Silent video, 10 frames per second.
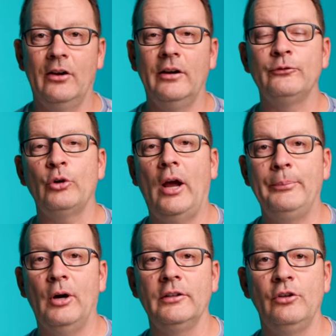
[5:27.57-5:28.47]
of
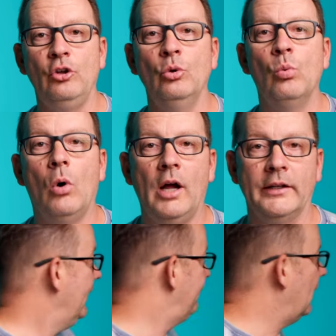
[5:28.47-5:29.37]
tripod do you want?
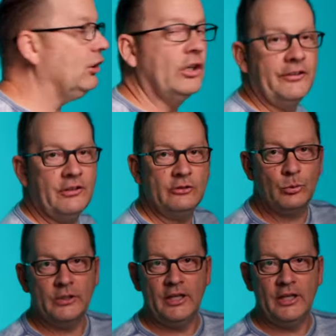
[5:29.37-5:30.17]
If I look at this one